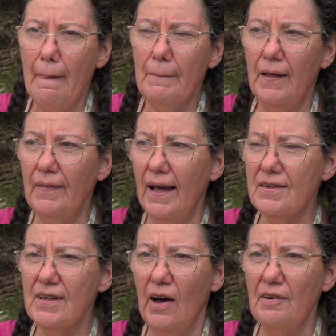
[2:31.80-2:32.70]
and
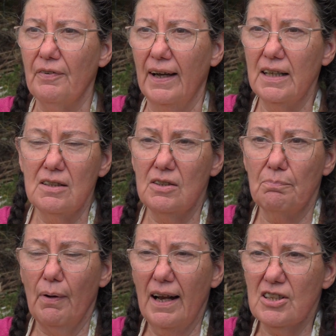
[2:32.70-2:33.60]
that's how I find it
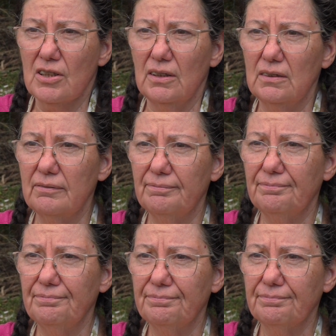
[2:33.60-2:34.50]
practical.
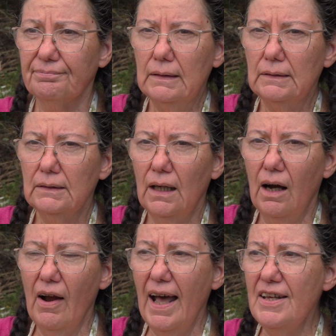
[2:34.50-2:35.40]

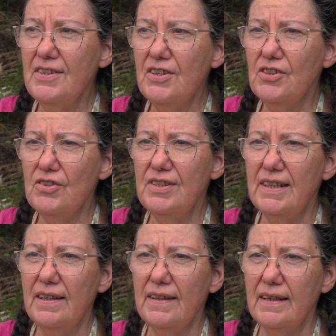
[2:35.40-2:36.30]
Our ancestors
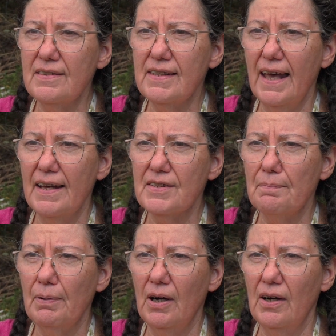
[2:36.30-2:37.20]
did this as a
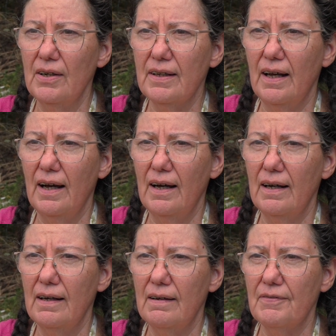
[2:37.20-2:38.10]
part
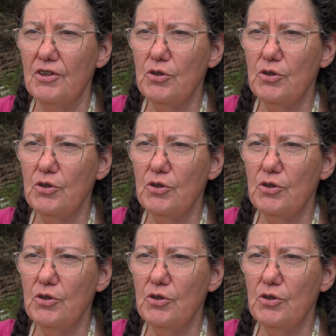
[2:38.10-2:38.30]
of the